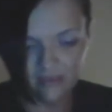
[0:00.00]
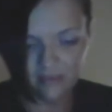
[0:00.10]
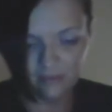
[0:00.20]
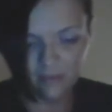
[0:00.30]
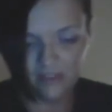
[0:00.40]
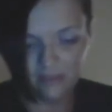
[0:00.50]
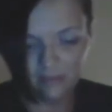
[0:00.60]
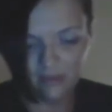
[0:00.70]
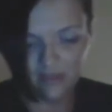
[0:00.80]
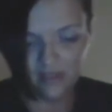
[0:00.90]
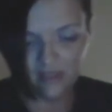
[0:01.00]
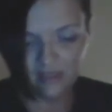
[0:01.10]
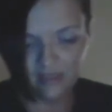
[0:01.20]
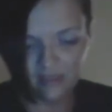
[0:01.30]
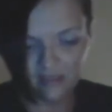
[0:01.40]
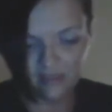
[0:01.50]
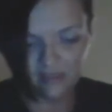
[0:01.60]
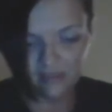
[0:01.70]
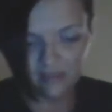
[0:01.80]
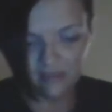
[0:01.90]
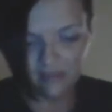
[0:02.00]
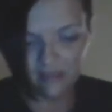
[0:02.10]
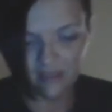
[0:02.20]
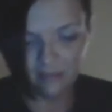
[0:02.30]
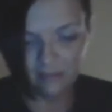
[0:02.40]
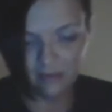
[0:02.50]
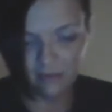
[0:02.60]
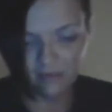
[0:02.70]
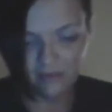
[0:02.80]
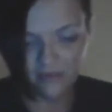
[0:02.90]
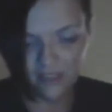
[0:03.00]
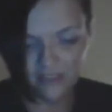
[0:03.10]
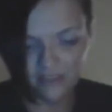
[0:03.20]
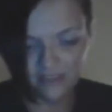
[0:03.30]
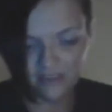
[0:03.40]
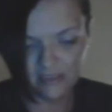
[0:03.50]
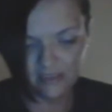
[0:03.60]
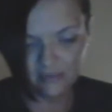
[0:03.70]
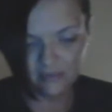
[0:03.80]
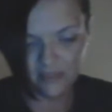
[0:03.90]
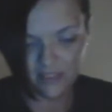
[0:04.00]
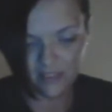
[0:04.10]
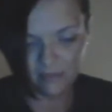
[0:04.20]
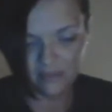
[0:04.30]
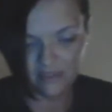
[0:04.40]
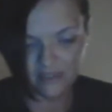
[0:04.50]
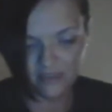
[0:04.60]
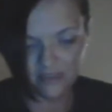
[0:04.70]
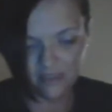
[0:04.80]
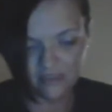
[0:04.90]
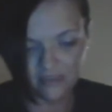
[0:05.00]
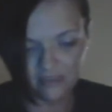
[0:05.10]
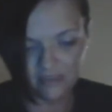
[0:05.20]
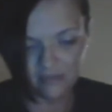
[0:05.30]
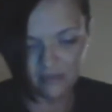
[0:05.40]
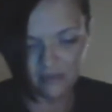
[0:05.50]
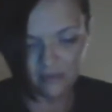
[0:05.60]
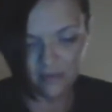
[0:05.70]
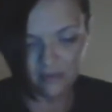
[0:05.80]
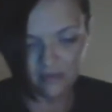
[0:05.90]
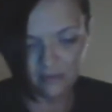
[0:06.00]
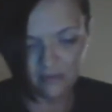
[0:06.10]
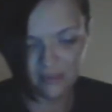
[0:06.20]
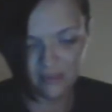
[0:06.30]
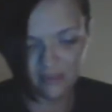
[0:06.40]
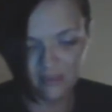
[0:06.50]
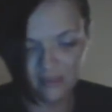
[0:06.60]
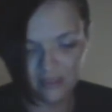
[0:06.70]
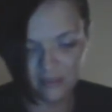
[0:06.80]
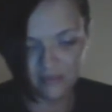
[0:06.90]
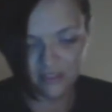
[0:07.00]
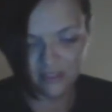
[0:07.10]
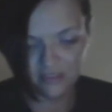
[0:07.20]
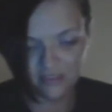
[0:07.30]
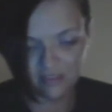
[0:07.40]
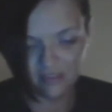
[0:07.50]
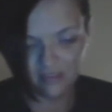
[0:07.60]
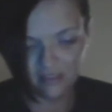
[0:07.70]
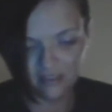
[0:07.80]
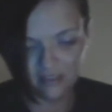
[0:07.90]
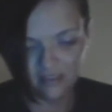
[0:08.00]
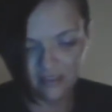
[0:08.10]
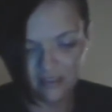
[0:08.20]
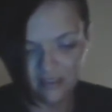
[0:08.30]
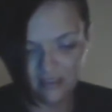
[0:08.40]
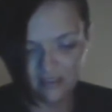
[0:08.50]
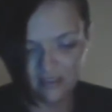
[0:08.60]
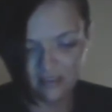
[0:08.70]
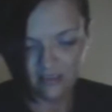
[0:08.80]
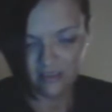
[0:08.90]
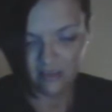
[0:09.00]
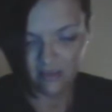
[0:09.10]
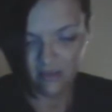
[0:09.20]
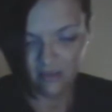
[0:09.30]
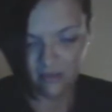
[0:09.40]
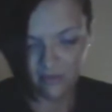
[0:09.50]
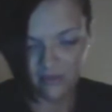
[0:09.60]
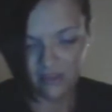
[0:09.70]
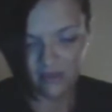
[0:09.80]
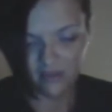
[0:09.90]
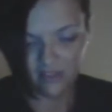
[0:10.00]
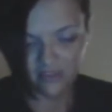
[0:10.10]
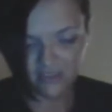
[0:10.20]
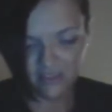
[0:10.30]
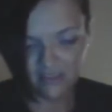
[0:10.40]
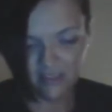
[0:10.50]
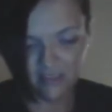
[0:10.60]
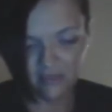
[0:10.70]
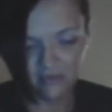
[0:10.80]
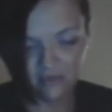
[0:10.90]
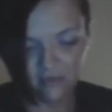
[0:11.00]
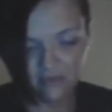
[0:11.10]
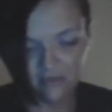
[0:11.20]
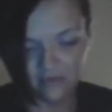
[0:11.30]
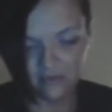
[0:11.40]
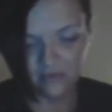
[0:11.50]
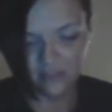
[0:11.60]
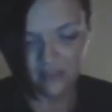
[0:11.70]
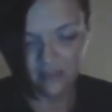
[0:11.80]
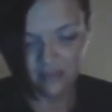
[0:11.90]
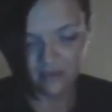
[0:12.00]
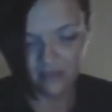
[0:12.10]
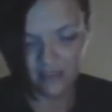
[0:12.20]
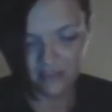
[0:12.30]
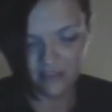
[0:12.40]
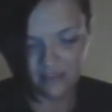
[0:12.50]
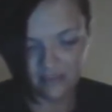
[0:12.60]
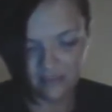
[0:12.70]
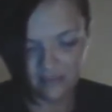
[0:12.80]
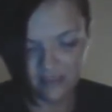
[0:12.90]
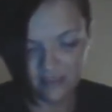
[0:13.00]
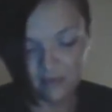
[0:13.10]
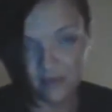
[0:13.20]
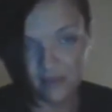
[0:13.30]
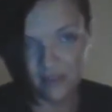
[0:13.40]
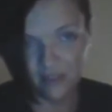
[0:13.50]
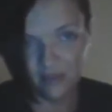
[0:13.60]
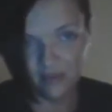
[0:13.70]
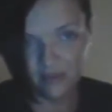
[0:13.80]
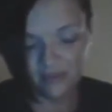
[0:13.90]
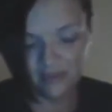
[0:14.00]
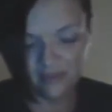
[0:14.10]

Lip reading: Brittany Barnett, a member of Johnson's legal team, said Johnson learned of her commutation on a call with Kardashian and her lawyers. Kardashian delivered the news.